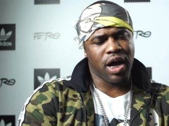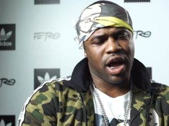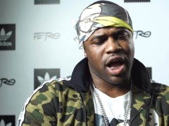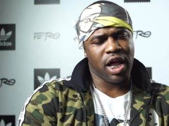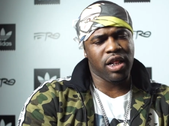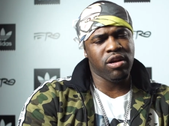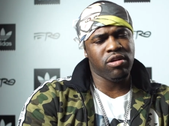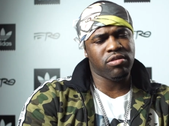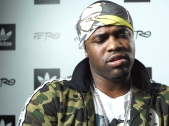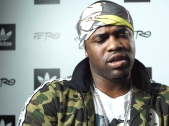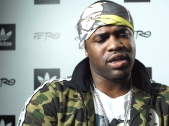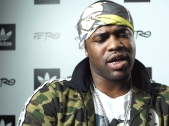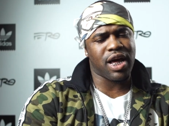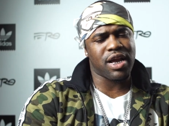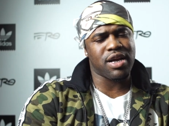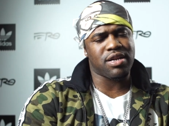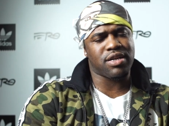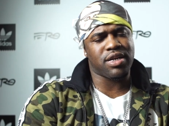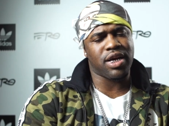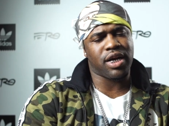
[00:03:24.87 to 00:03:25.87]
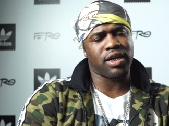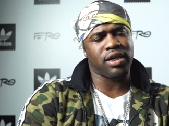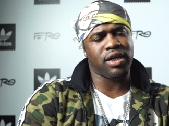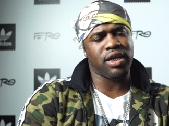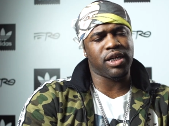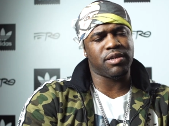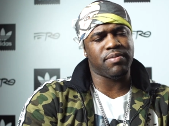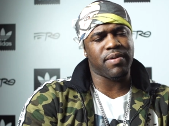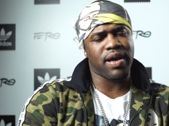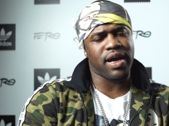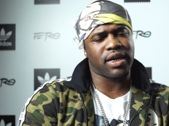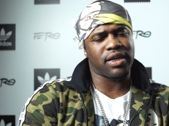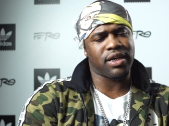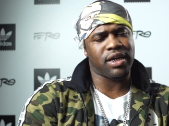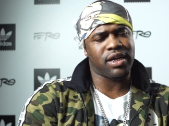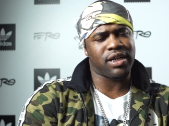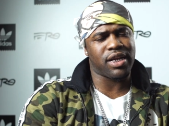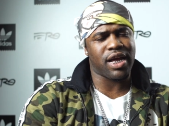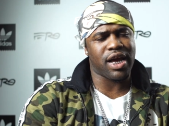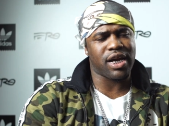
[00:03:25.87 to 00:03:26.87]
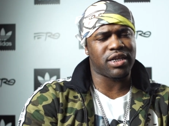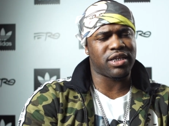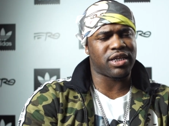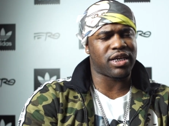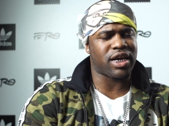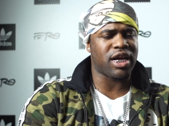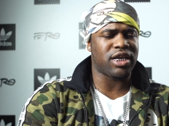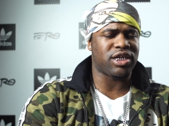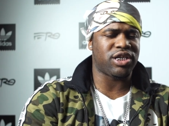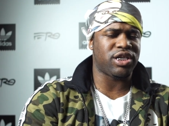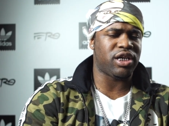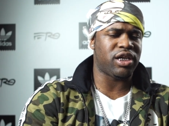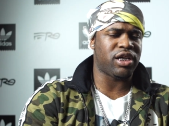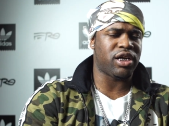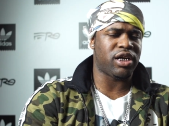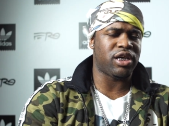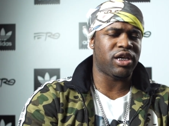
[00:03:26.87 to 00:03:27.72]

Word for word: I learned a lot of techniques back then, like sketching